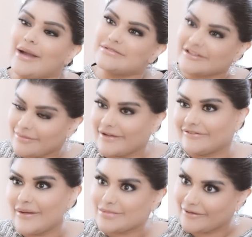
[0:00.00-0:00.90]
That was
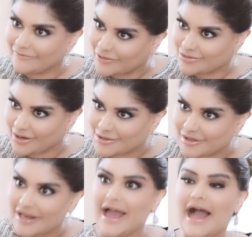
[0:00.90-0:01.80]
my first
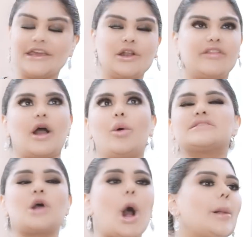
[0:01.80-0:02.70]
question. You know, they
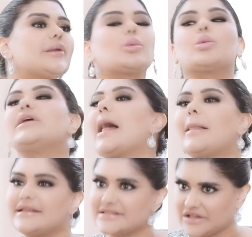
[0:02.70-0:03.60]
always call it
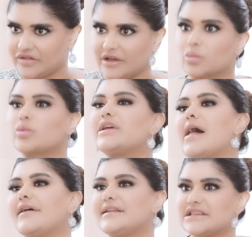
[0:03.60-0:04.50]
reality TV.
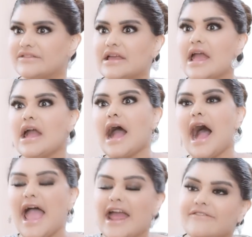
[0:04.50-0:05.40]
Reality TV.
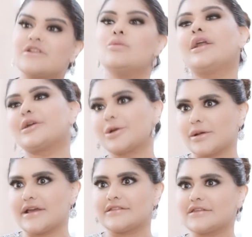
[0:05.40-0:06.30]
Everyone
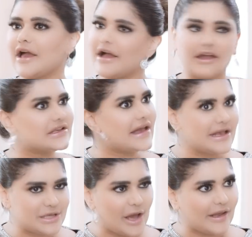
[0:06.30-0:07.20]
agrees.
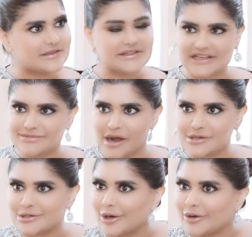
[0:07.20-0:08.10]
Shout out to
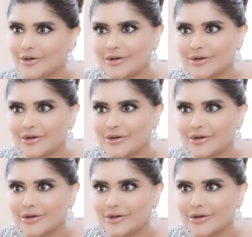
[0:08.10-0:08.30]
Gazpacho,